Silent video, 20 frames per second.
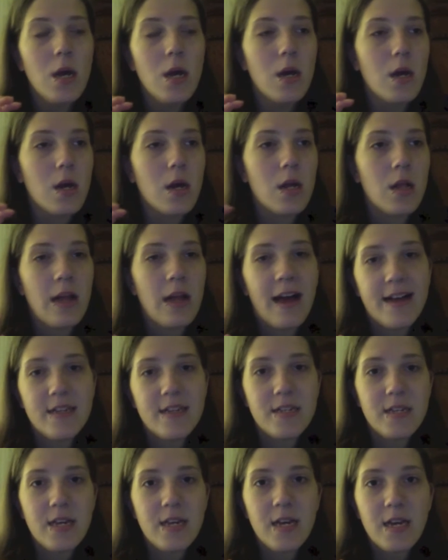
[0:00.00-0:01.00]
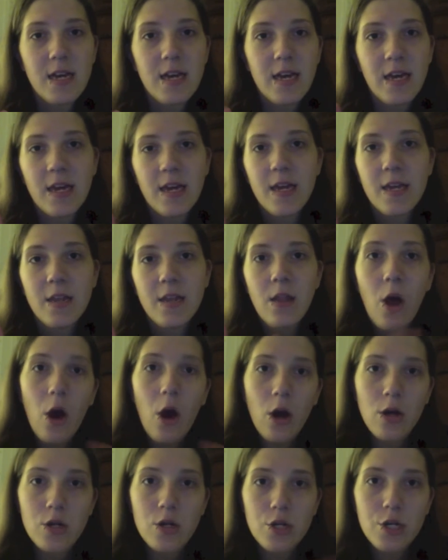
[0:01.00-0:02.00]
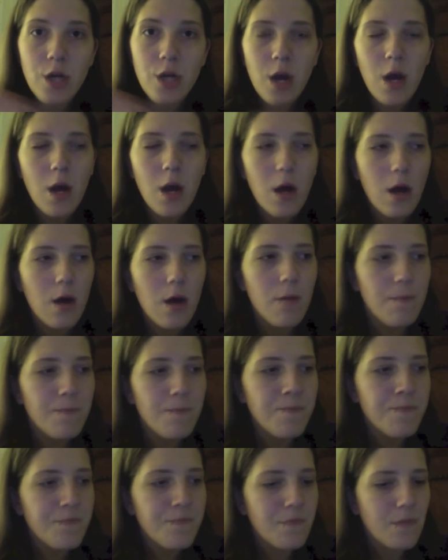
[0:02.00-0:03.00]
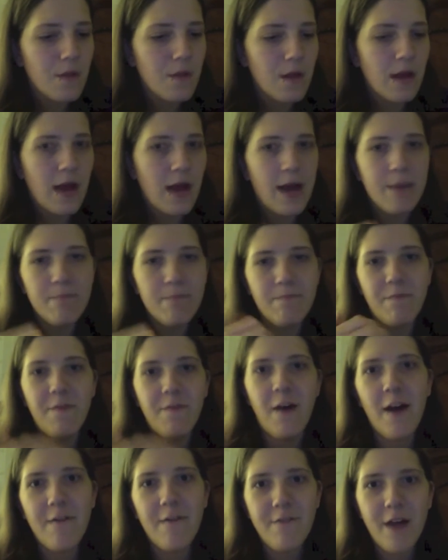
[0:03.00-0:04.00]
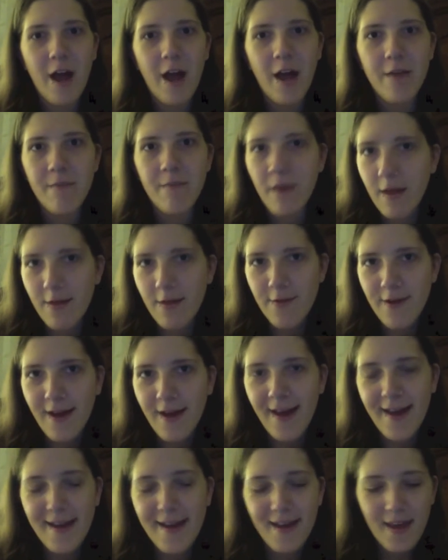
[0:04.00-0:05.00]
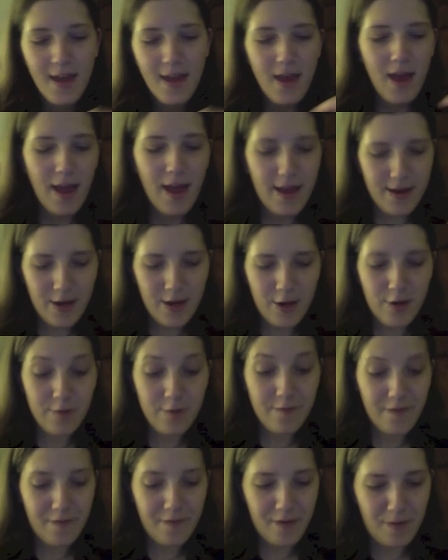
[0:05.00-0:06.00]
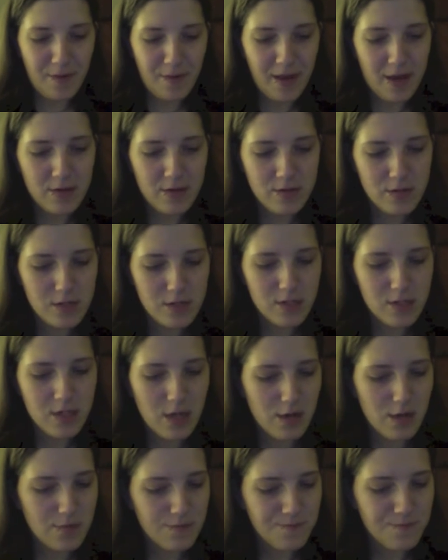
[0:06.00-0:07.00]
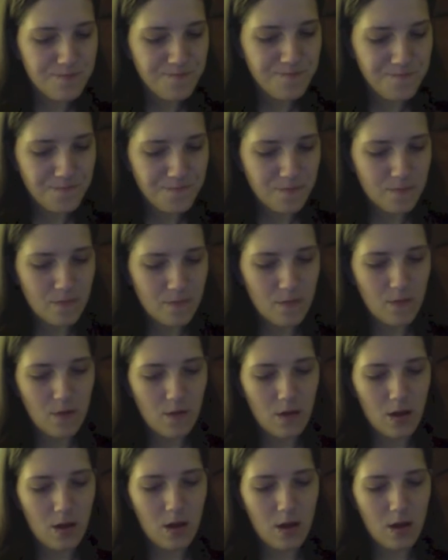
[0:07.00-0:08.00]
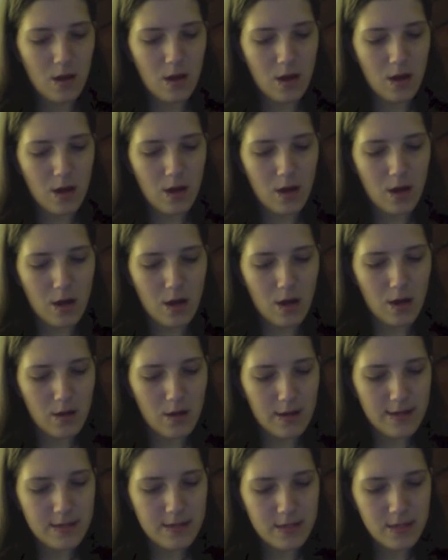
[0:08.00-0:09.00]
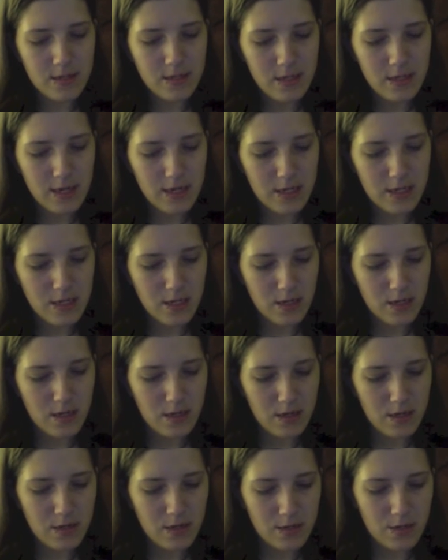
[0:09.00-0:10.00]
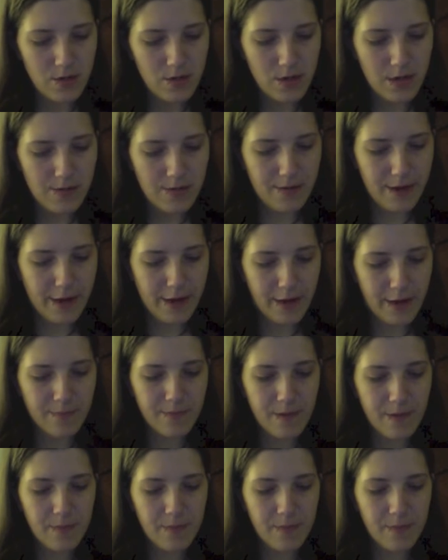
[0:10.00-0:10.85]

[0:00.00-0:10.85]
Classic in large. I'm 5'9", by the way, and 150 pounds, so let's get to doing it here.